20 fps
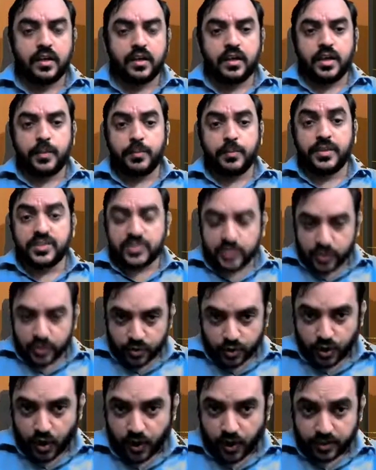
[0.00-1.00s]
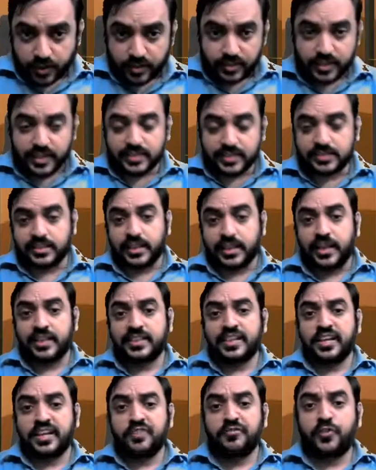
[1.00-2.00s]
Mr. Roy is
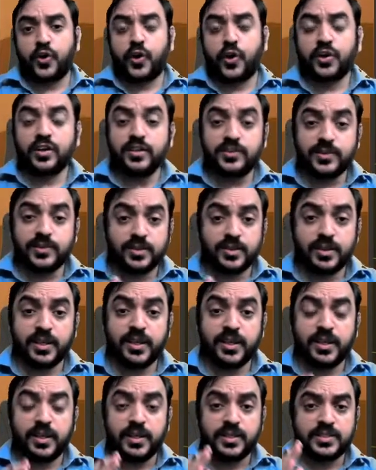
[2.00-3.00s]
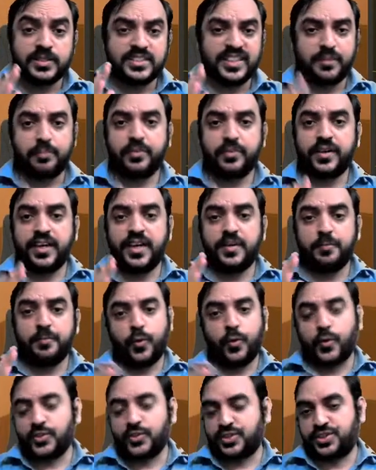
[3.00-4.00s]
selected for three separate
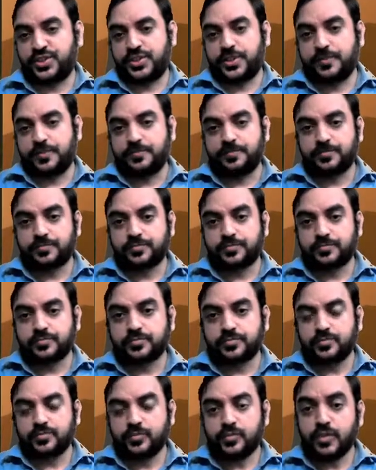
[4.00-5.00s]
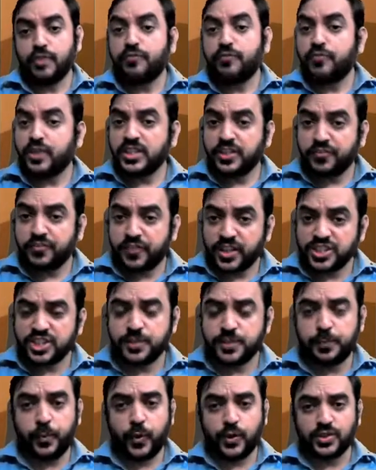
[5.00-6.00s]
posts. For the first
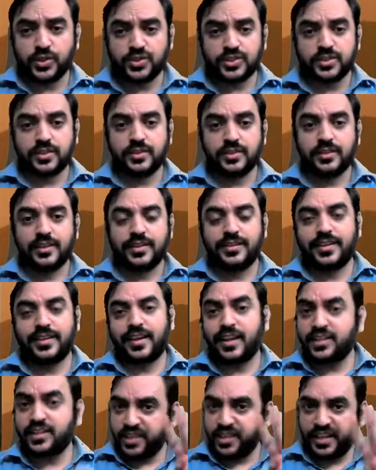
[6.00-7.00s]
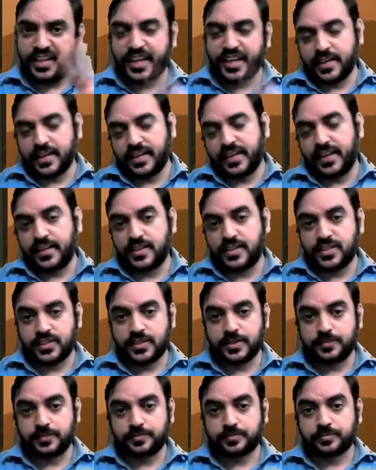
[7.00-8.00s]
post, there are three
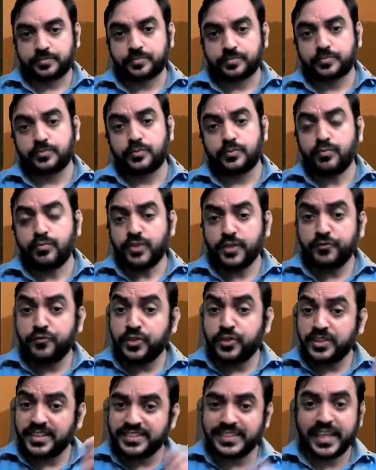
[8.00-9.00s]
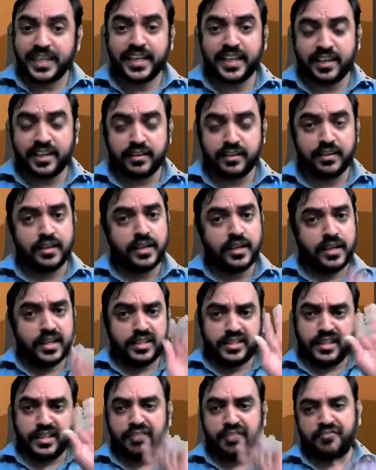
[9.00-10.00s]
candidates. For the second,
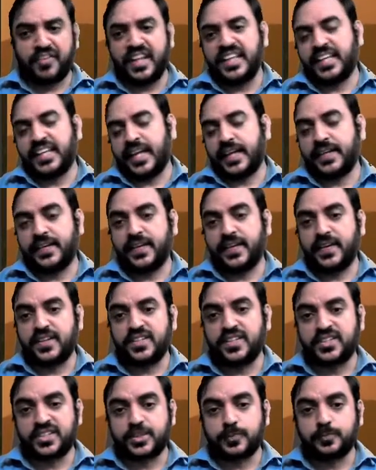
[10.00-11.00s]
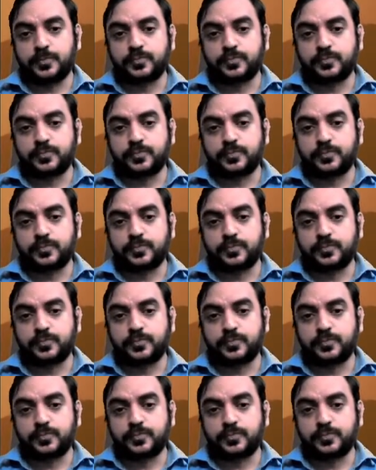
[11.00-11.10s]
there are five candidates.